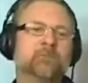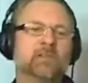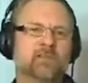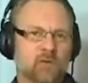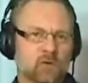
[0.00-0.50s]

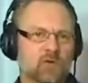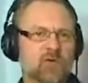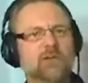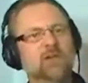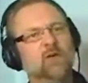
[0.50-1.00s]
is no
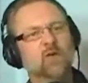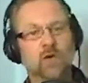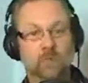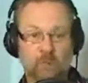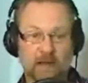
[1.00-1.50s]
good, and they'll go
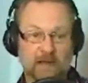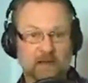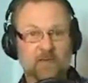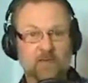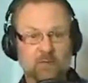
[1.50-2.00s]
up and buy
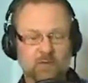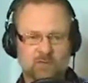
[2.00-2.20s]
another notebook